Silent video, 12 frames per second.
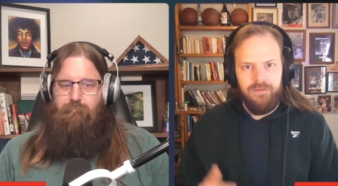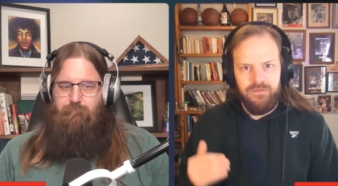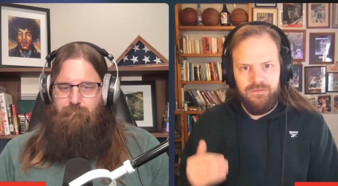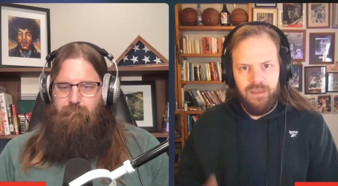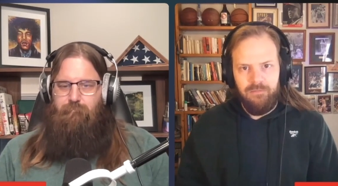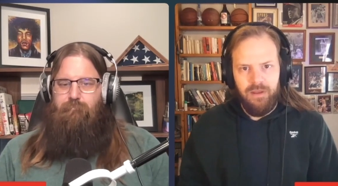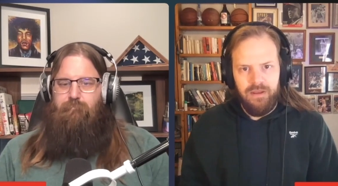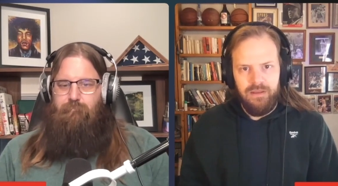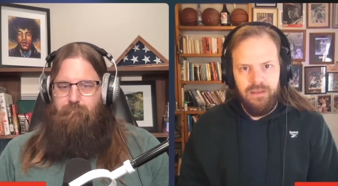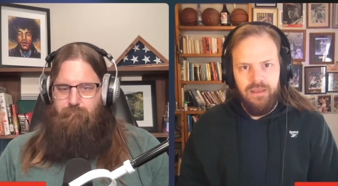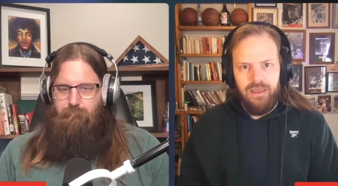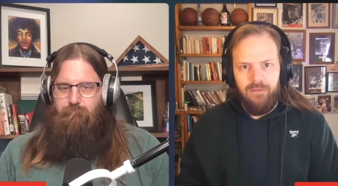Speaker 1: to stay
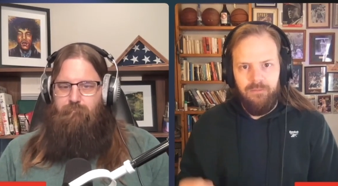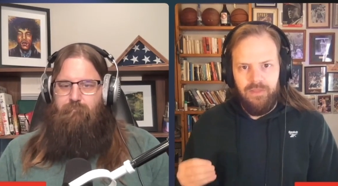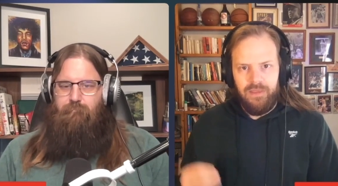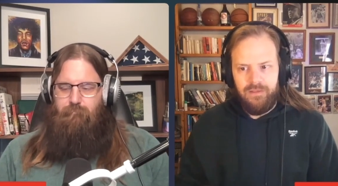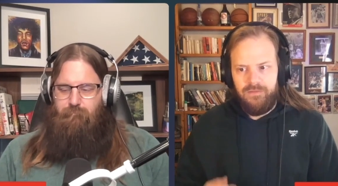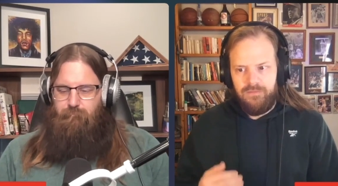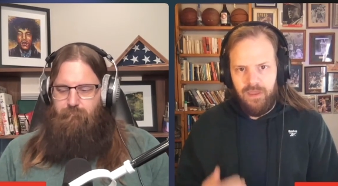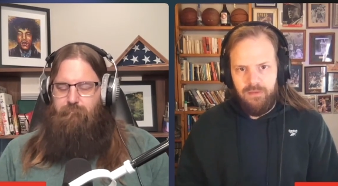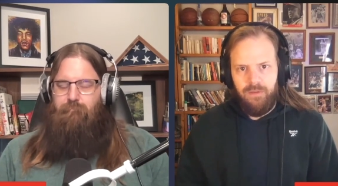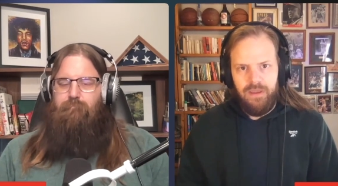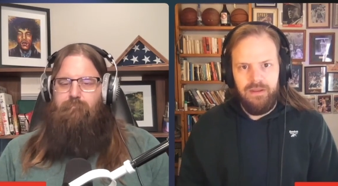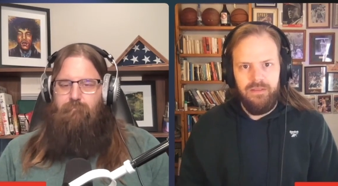ready. And when they can stay
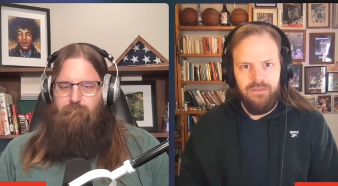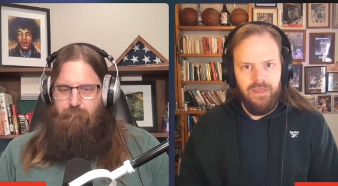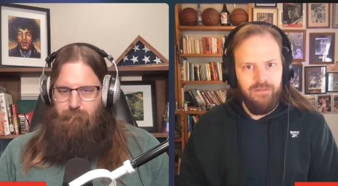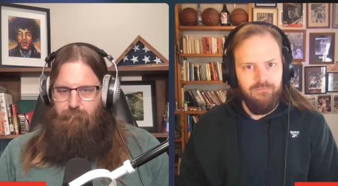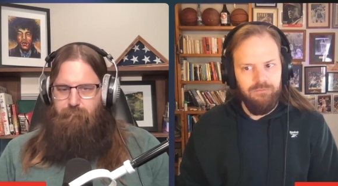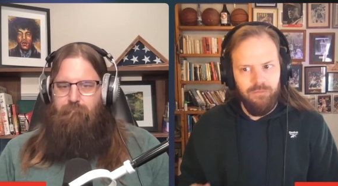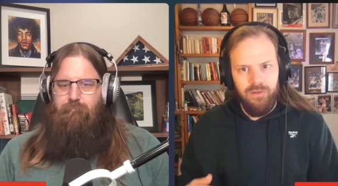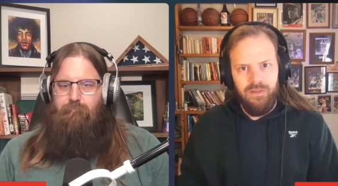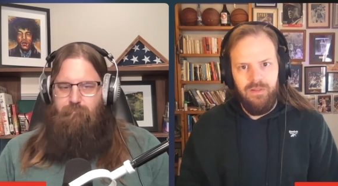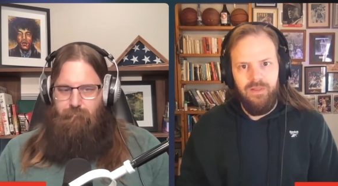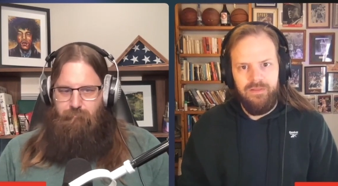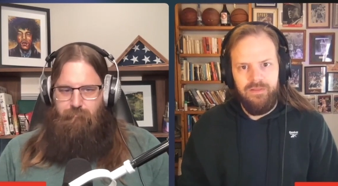ready, that
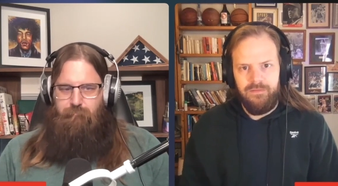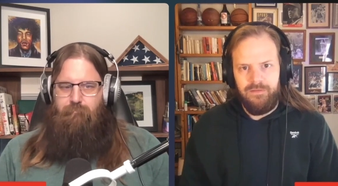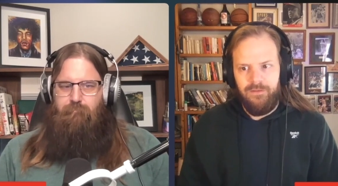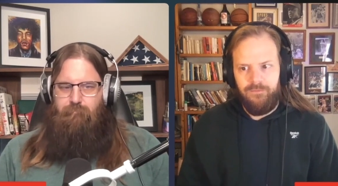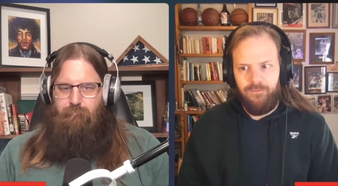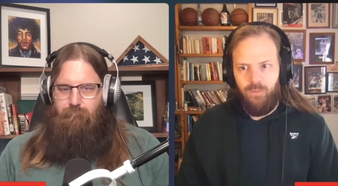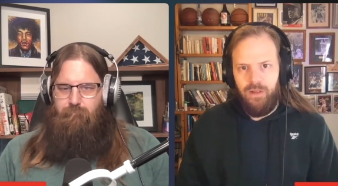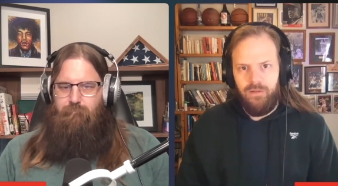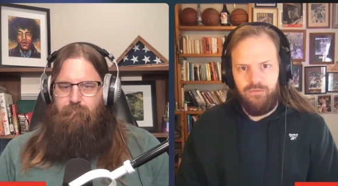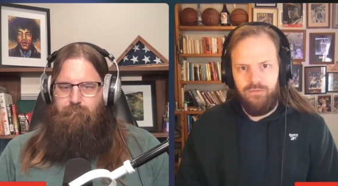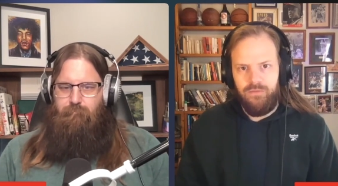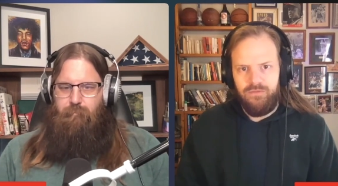really lends itself
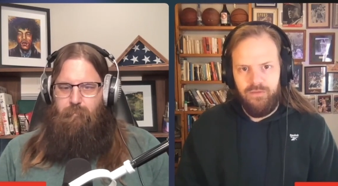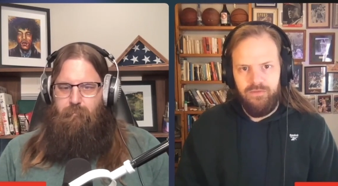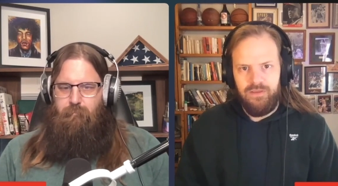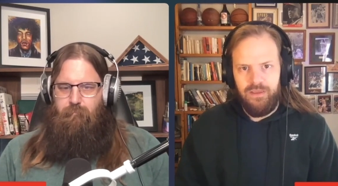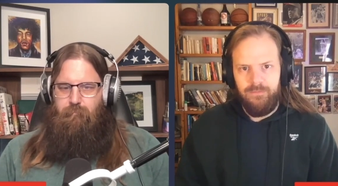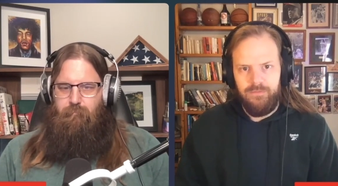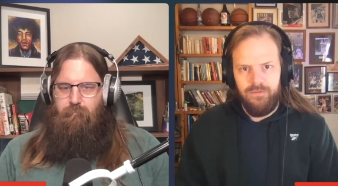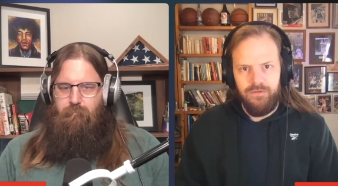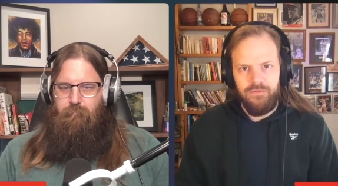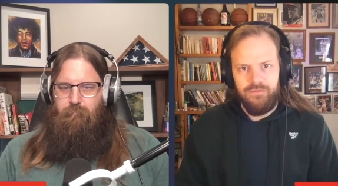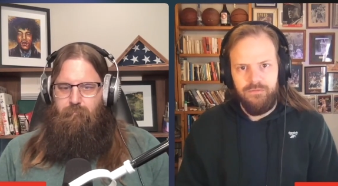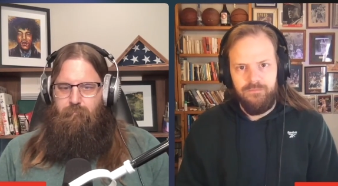well to a seven game
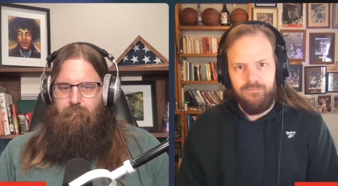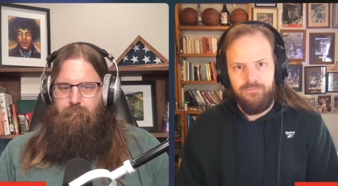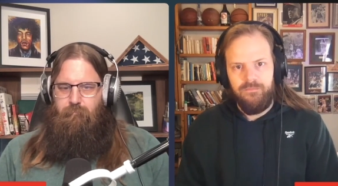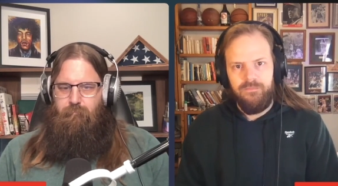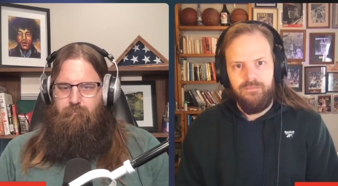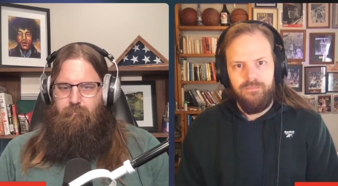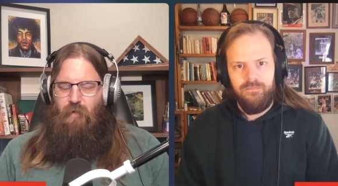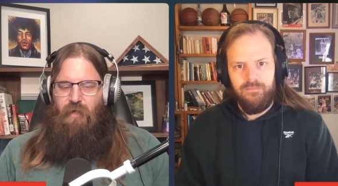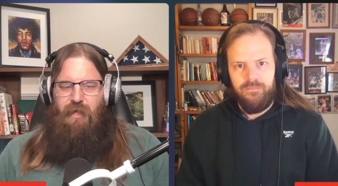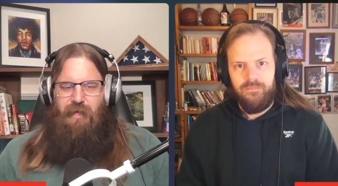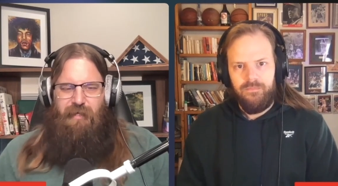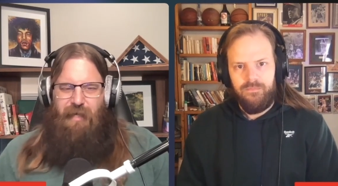series.
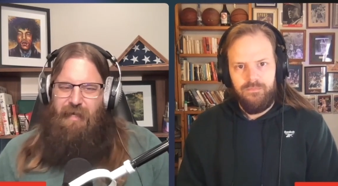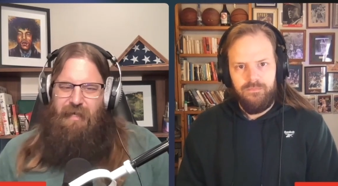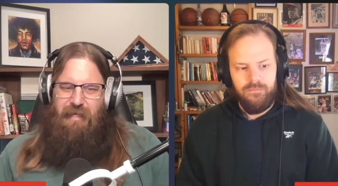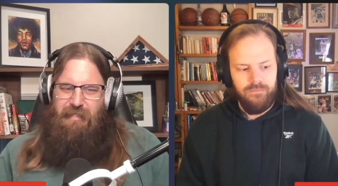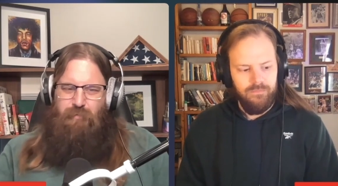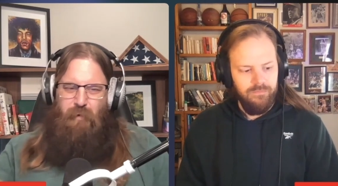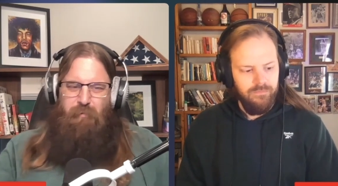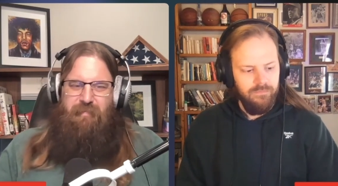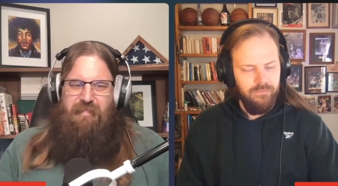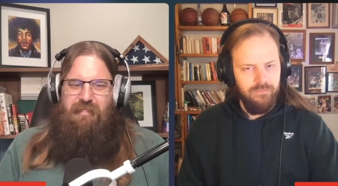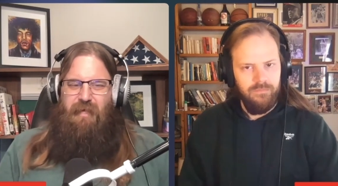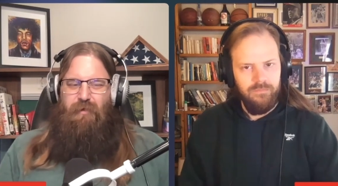
Speaker 2: Yeah, and it's what we've
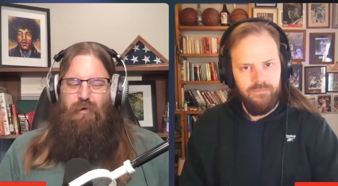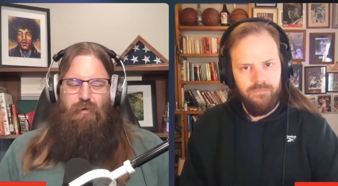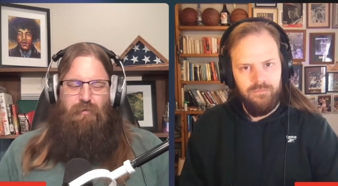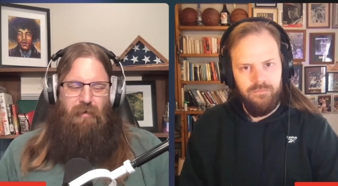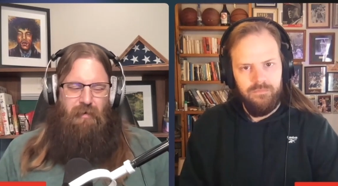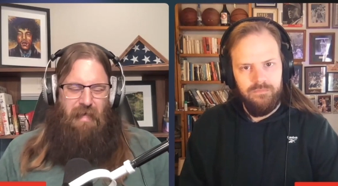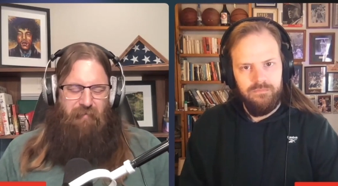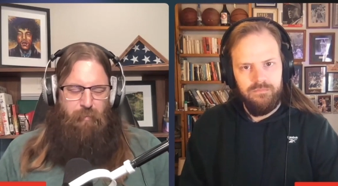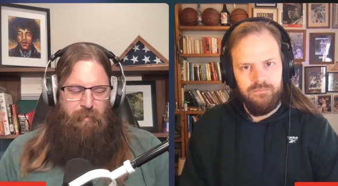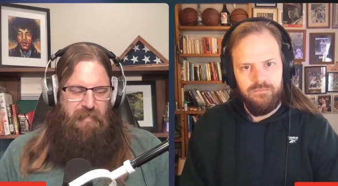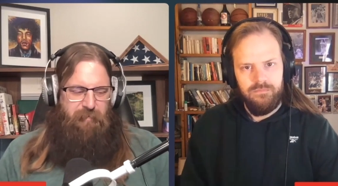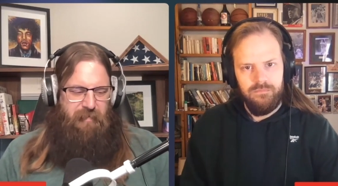been saying all along.
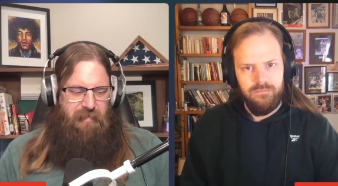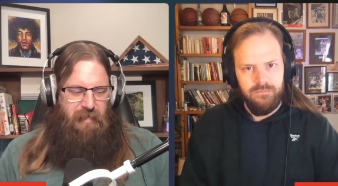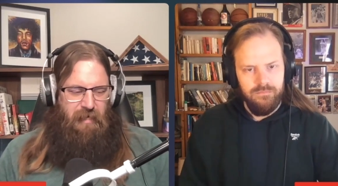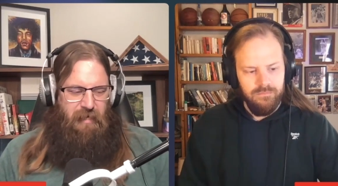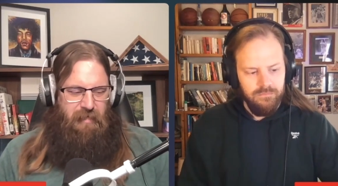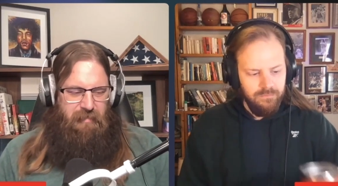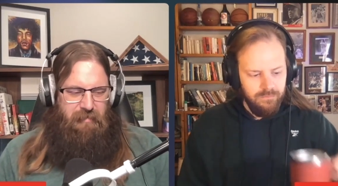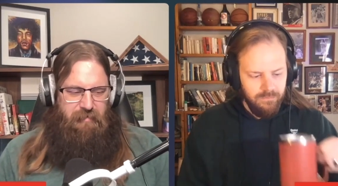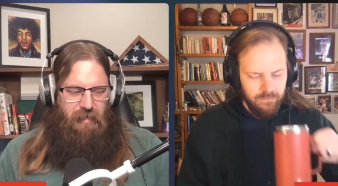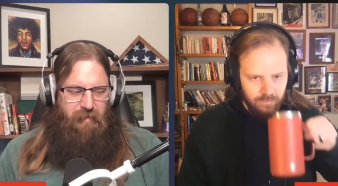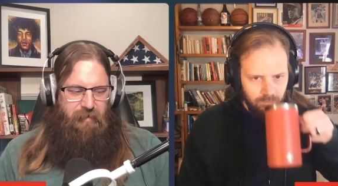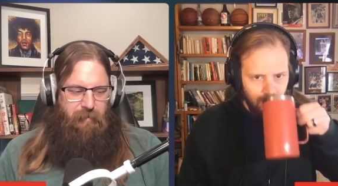Everybody's been uh,
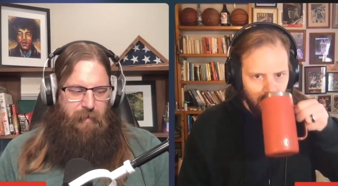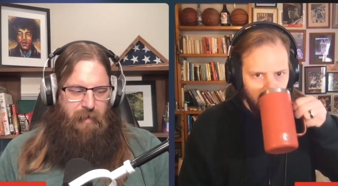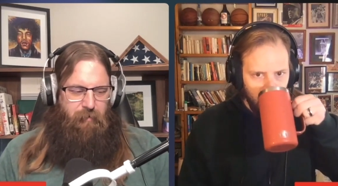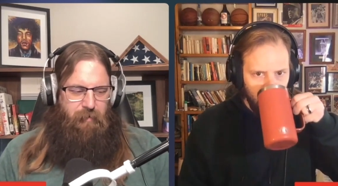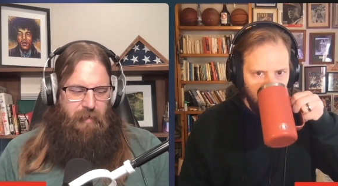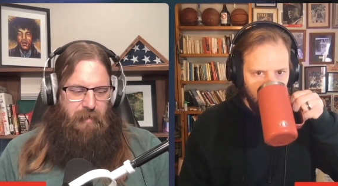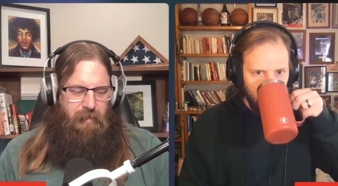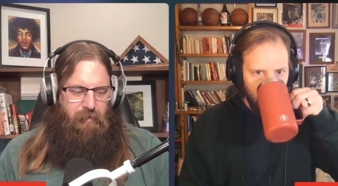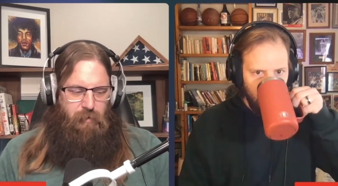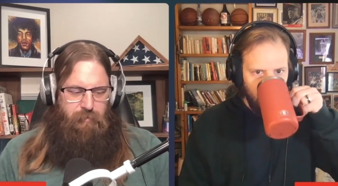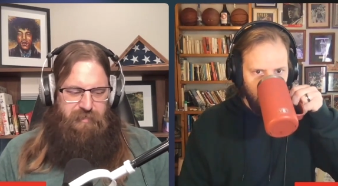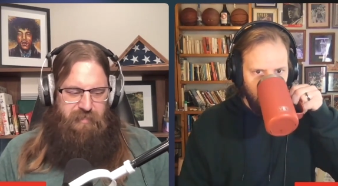talking about uh,
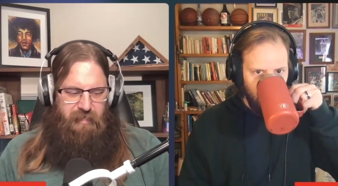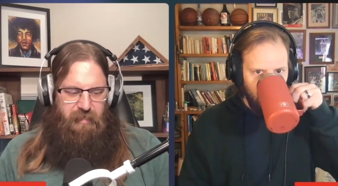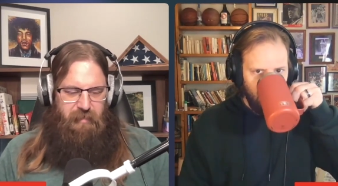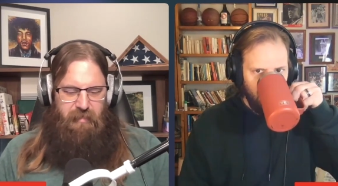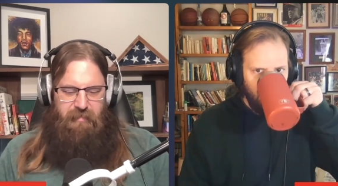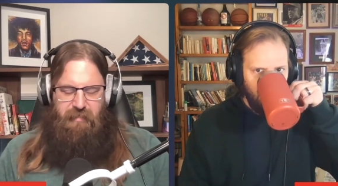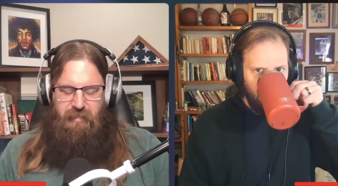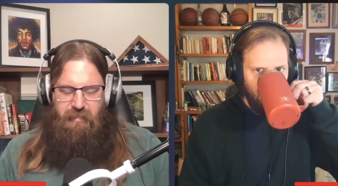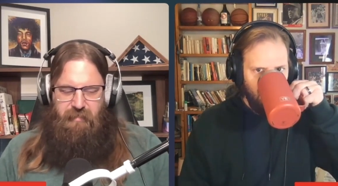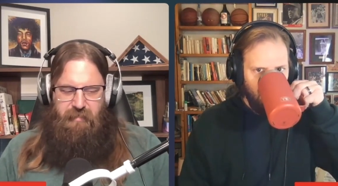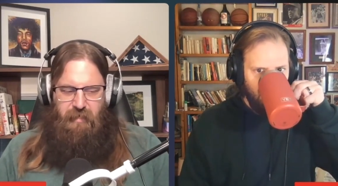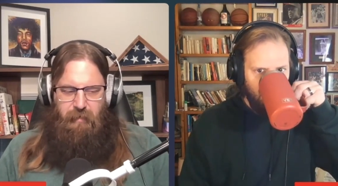Coach D and his
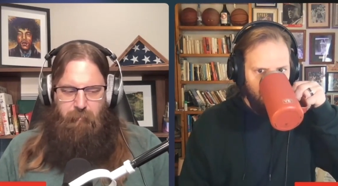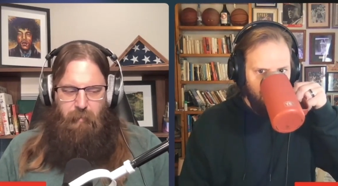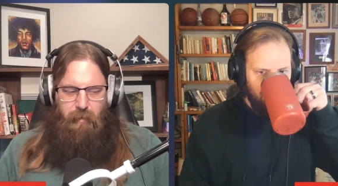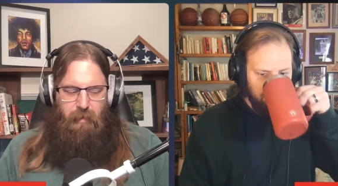his um,